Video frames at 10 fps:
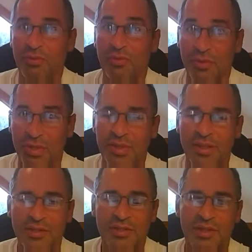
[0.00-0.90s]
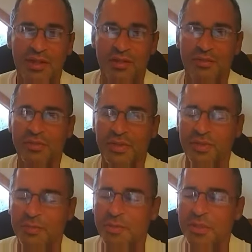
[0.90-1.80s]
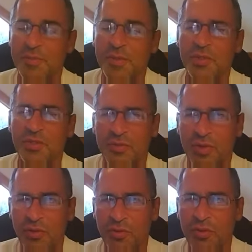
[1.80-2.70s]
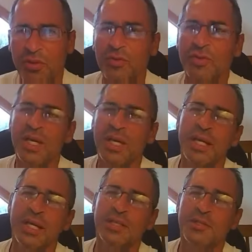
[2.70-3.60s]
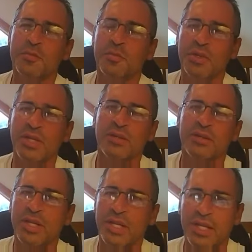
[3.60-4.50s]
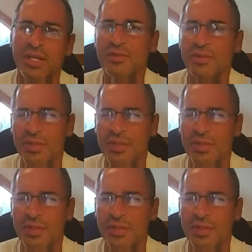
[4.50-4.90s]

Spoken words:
Really, it's tough. You know what I mean? Especially if you're on the road. And this is pre-internet age.